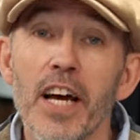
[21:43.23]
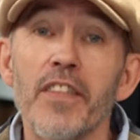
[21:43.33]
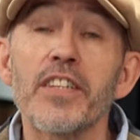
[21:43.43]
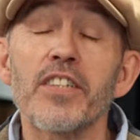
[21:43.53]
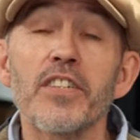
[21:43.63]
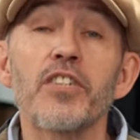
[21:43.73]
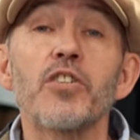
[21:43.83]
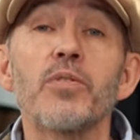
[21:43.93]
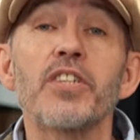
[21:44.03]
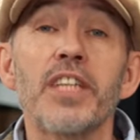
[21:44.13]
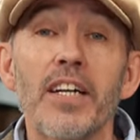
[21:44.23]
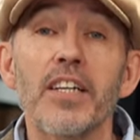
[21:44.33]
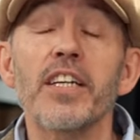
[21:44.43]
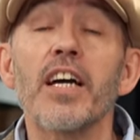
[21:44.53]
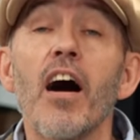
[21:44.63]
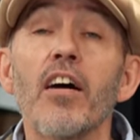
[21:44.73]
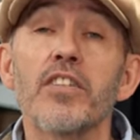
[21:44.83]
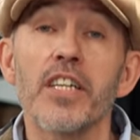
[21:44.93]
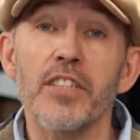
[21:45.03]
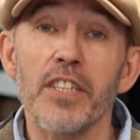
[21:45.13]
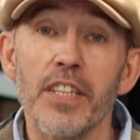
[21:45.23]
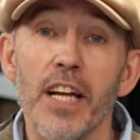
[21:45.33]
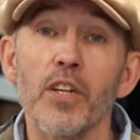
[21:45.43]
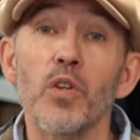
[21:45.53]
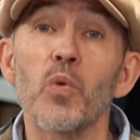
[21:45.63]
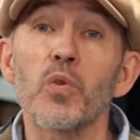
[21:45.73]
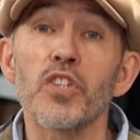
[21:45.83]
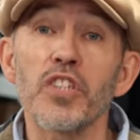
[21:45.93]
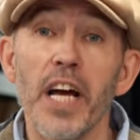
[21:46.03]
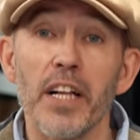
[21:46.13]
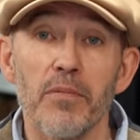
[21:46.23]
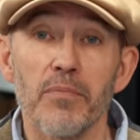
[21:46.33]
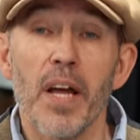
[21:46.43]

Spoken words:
and they tested to a standard, a car testing standard called Snell.